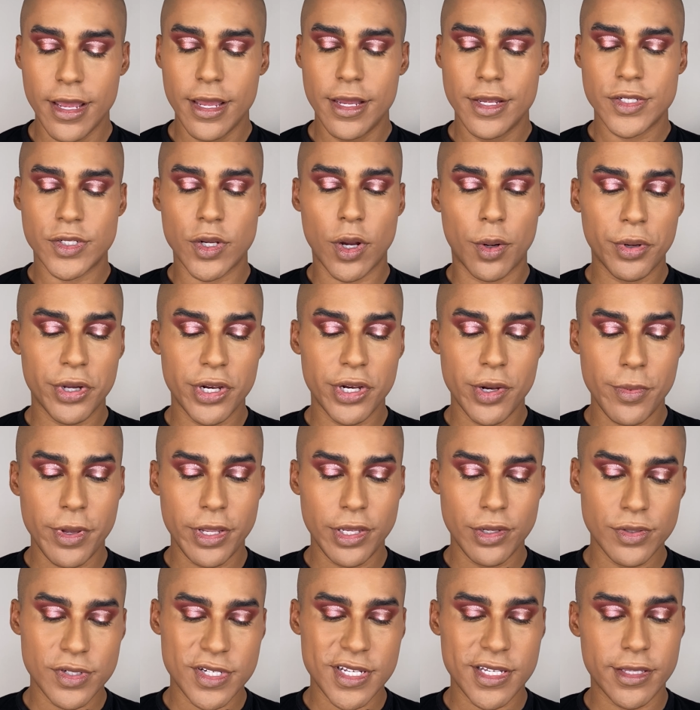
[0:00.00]
So I'm gonna be
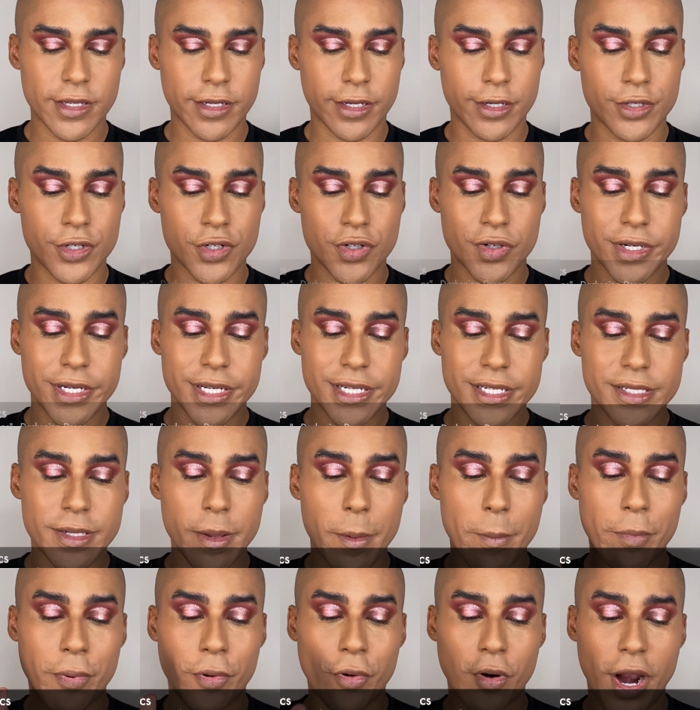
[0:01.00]
using the Catrice
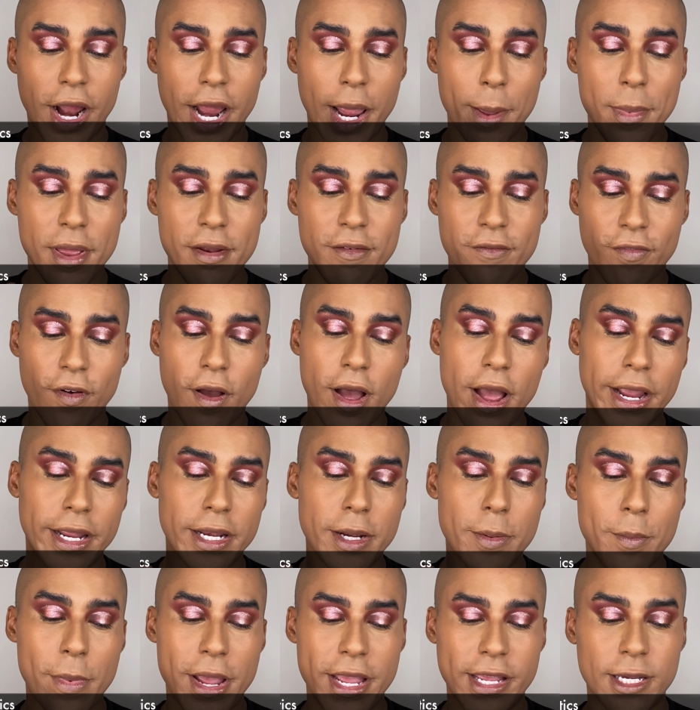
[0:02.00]
Prime and
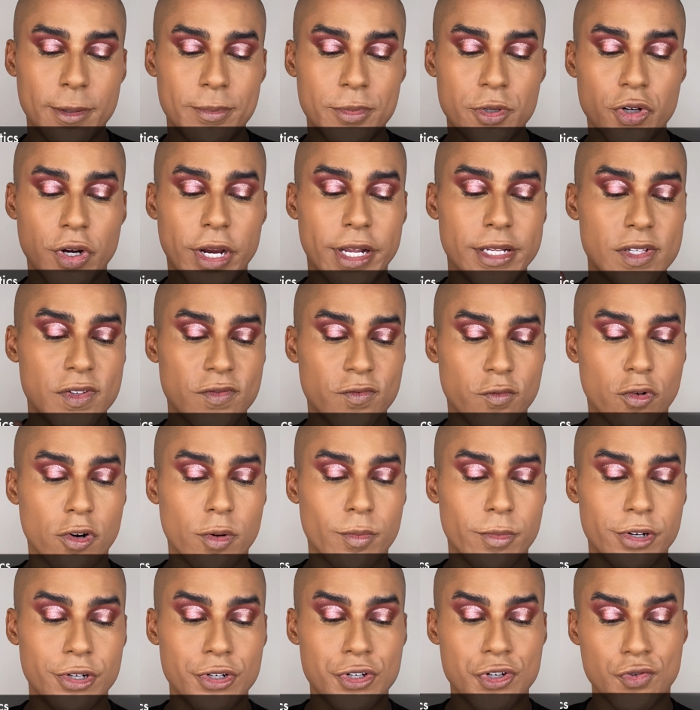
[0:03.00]
Fine Makeup
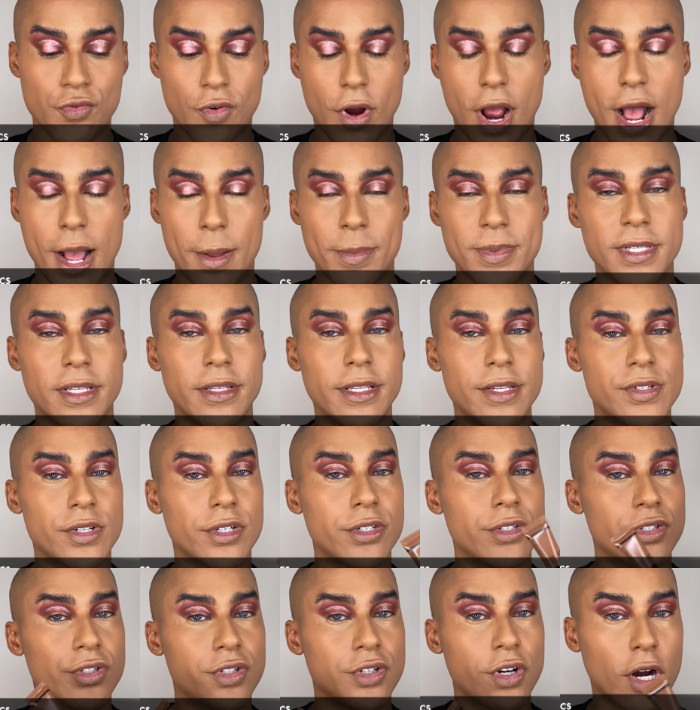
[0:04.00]
Transformer Drops, and these are
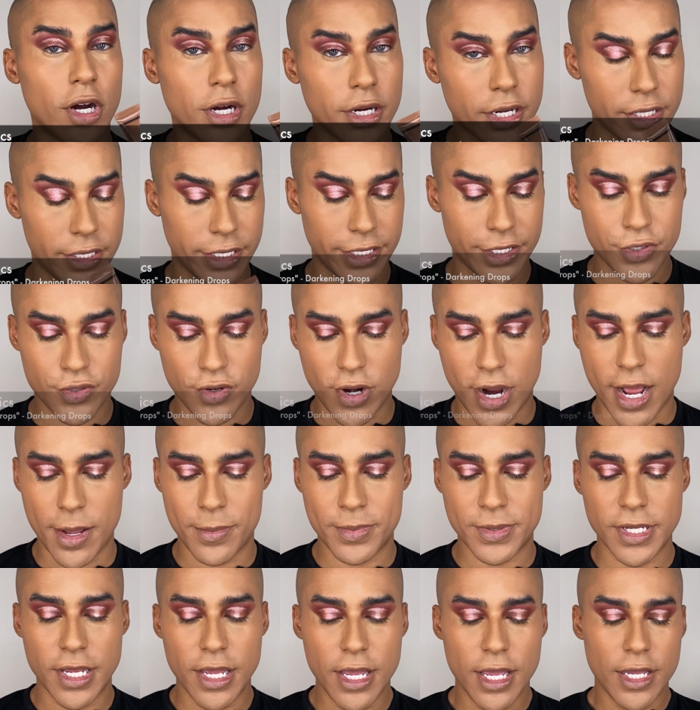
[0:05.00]
darkening
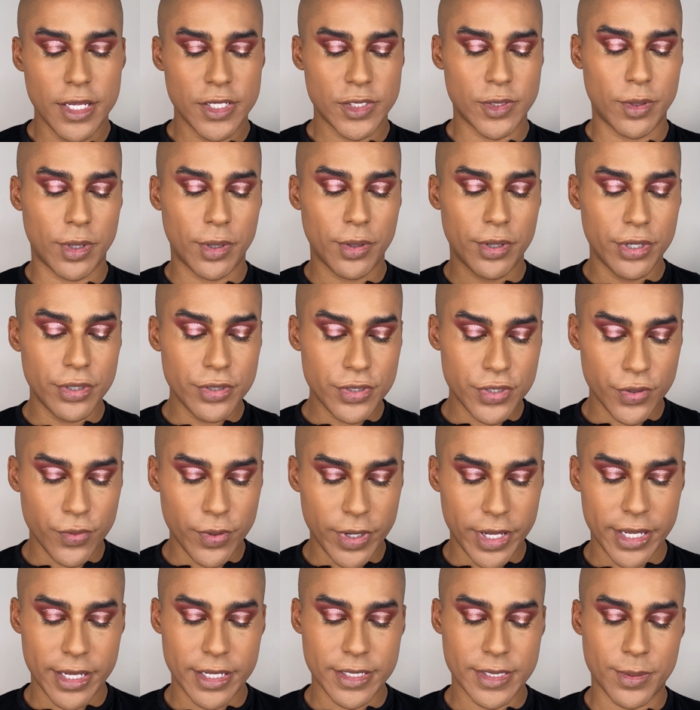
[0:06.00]
drops. So what I'm gonna do
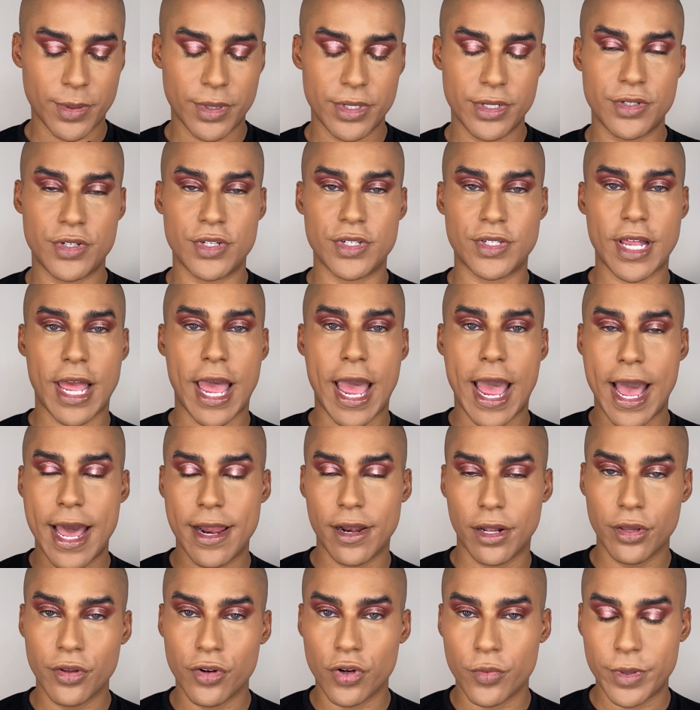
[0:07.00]
is I'm gonna just add a
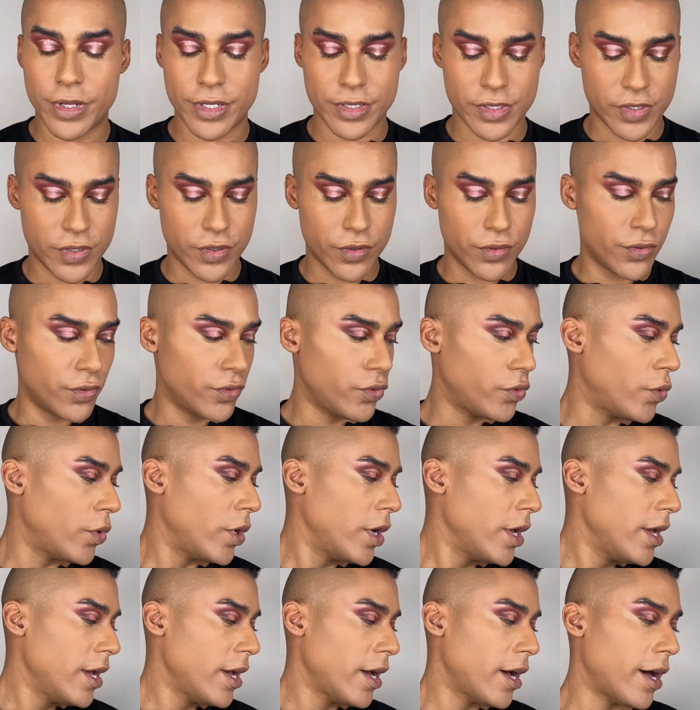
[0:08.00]
little bit to
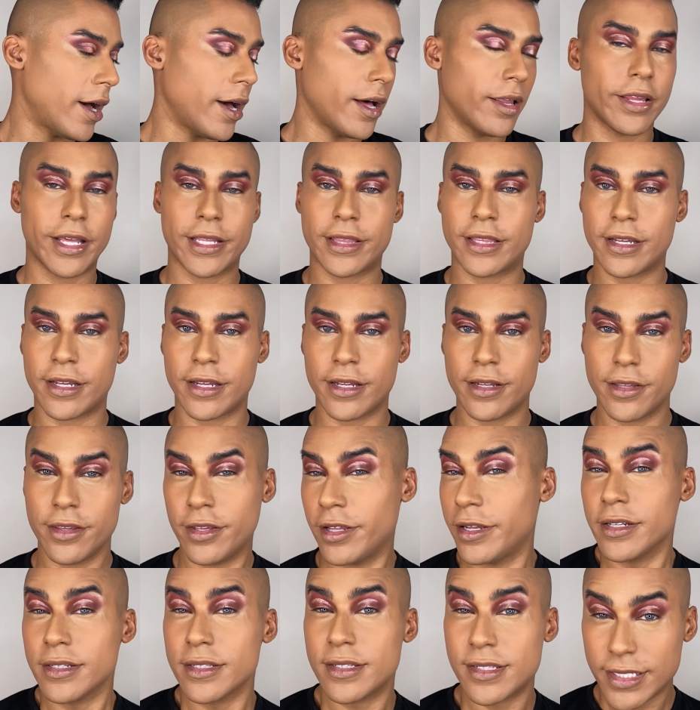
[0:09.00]
like the
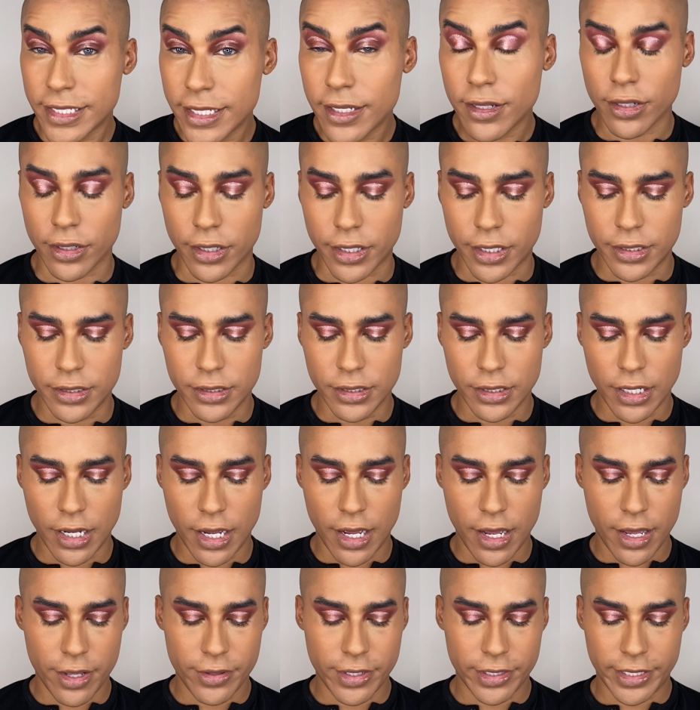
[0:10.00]
concealer
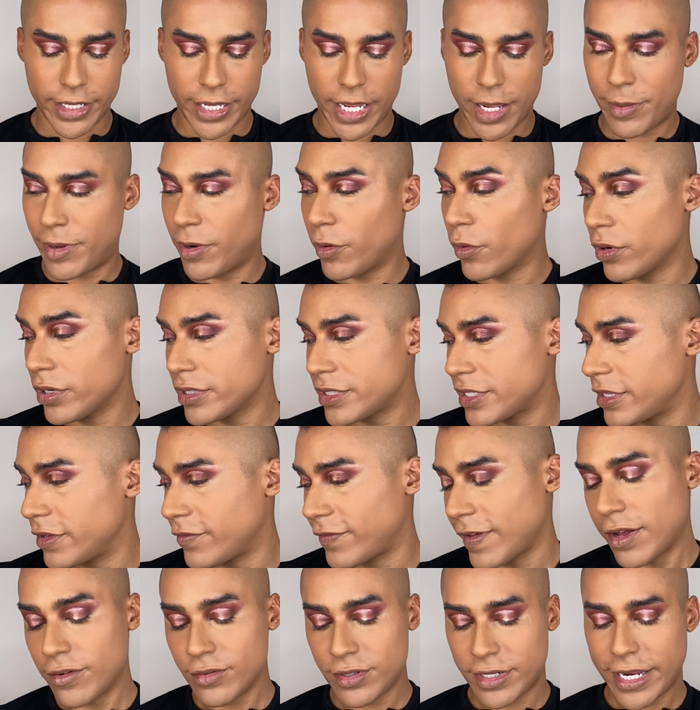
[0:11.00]
that they gave me, or to the
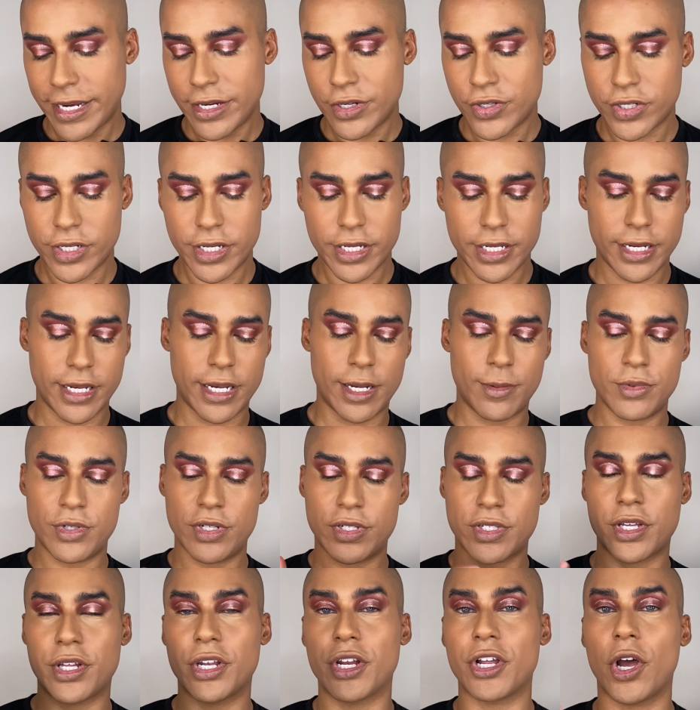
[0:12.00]
foundation, and I'm
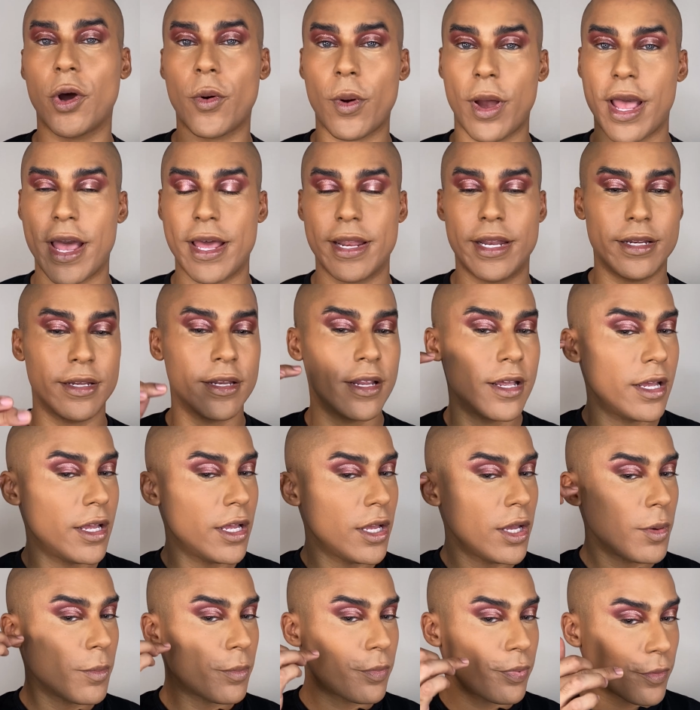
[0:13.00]
just gonna go ahead and
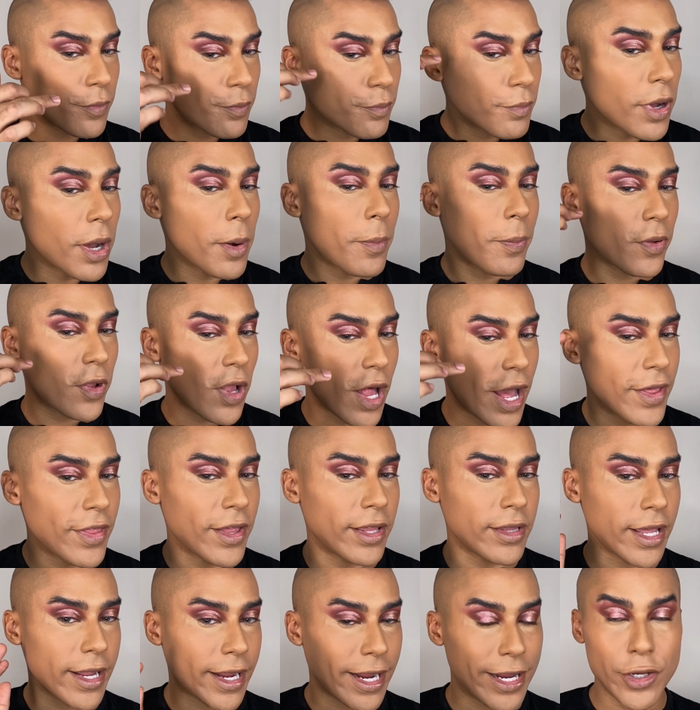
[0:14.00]
apply that
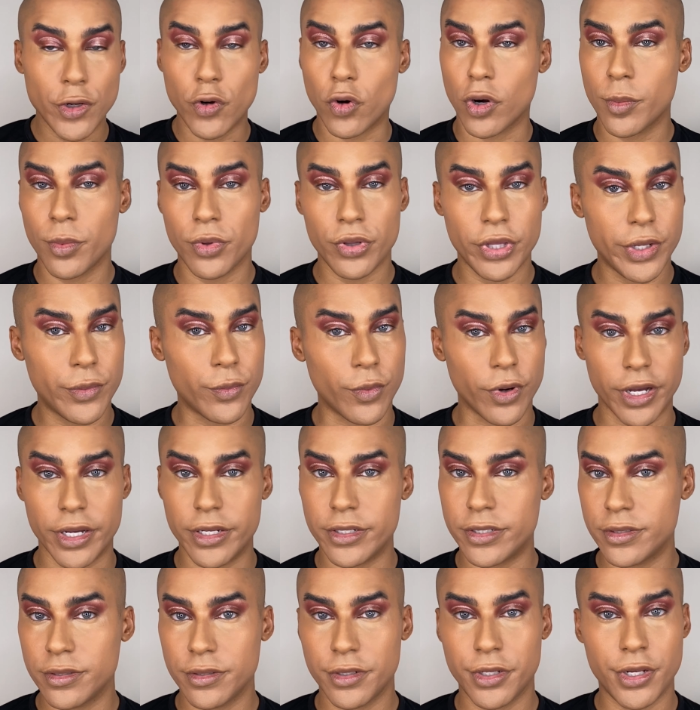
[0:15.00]
like I normally
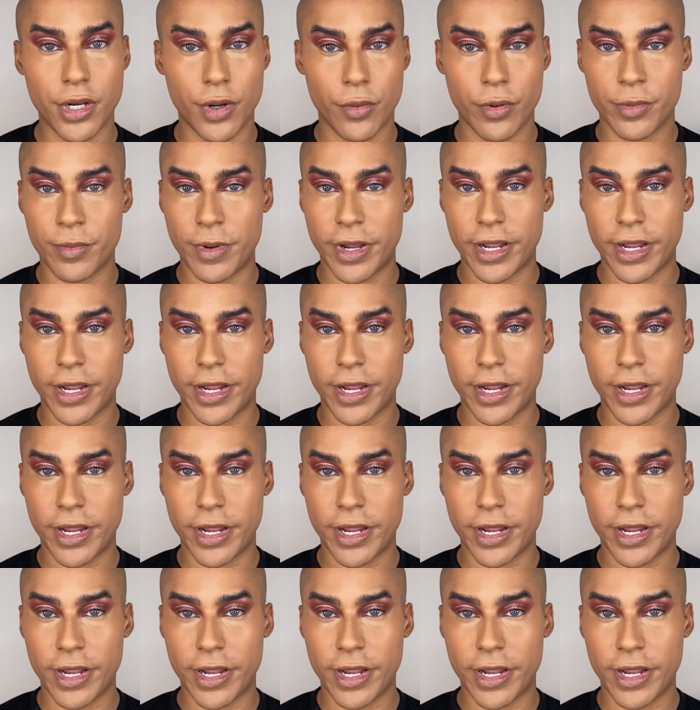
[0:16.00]
would, you know, with my